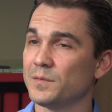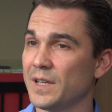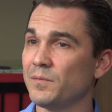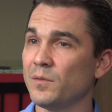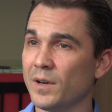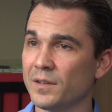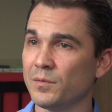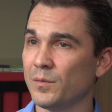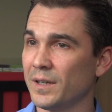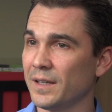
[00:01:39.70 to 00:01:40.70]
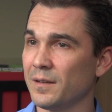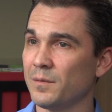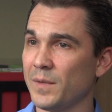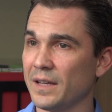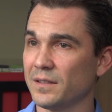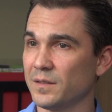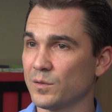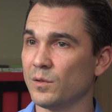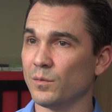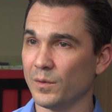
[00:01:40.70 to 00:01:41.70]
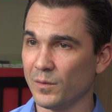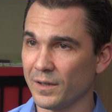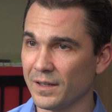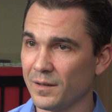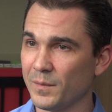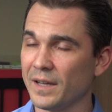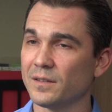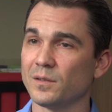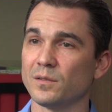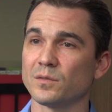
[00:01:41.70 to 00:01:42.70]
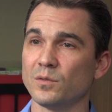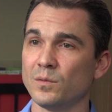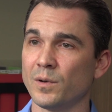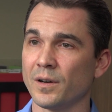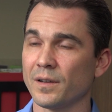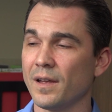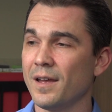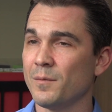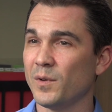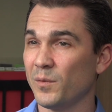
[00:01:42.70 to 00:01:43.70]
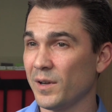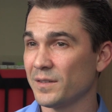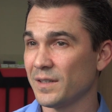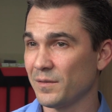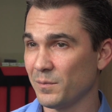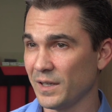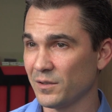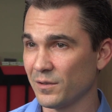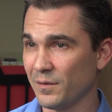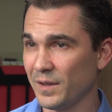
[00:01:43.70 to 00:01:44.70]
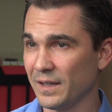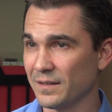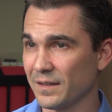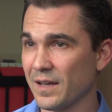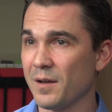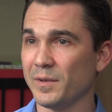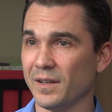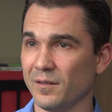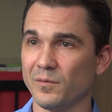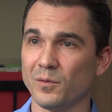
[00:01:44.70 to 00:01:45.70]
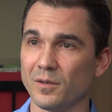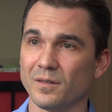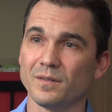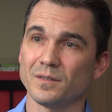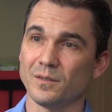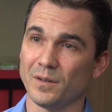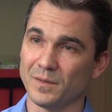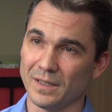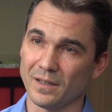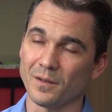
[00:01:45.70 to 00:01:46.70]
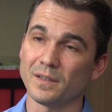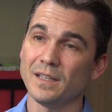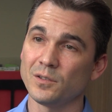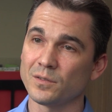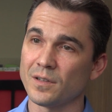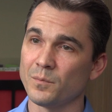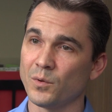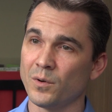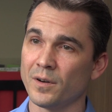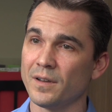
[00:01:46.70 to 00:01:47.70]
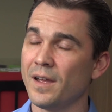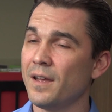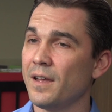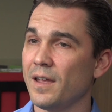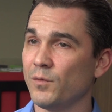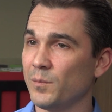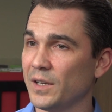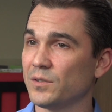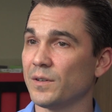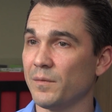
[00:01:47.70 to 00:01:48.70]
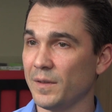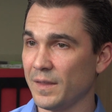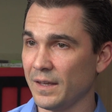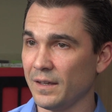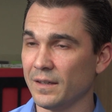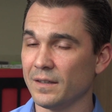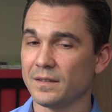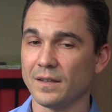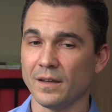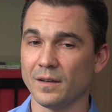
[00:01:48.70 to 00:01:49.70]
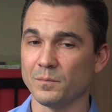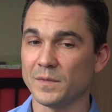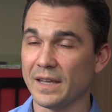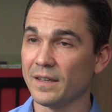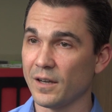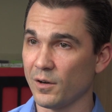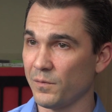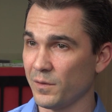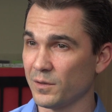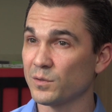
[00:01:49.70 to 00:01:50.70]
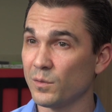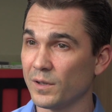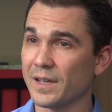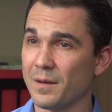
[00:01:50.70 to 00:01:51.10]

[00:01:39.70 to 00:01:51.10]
Safety-wise, we want to get them back to school. We want to get them back to the schoolwork, but we also have to make sure everything is accommodated for. So we have to get all the teachers on board, and we make sure everything is taken care of for their school